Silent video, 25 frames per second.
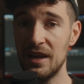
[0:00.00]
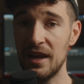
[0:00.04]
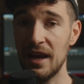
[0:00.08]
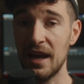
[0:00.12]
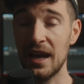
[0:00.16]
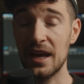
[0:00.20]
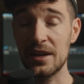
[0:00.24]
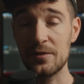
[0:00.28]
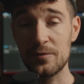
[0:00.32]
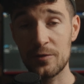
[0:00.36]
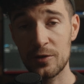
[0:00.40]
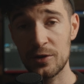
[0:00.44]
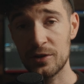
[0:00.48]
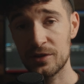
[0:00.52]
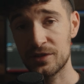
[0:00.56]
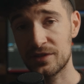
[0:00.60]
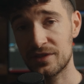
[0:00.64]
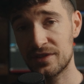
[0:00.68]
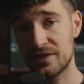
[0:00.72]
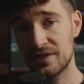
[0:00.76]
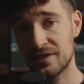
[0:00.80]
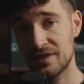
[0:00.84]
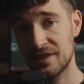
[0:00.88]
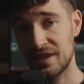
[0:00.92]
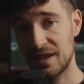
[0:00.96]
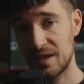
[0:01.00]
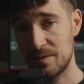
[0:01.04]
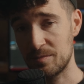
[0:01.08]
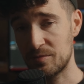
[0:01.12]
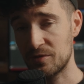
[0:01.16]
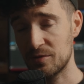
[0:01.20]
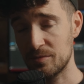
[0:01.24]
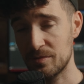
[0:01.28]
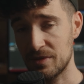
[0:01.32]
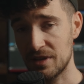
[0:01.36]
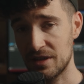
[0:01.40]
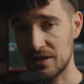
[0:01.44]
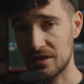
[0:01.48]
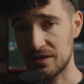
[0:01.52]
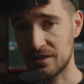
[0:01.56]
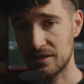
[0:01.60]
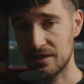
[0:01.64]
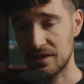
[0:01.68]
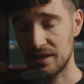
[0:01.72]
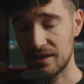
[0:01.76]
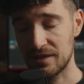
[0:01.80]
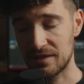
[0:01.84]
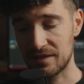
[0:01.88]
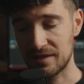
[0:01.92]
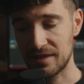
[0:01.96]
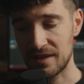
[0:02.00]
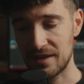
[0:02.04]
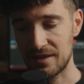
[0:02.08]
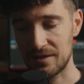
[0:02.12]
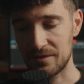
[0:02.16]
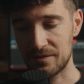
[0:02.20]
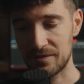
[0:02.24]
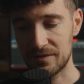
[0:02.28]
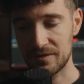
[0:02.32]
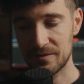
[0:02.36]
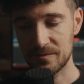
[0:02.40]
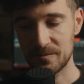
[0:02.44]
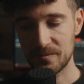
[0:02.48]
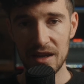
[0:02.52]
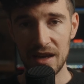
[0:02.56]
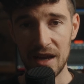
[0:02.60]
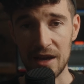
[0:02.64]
at first in Premiere itself.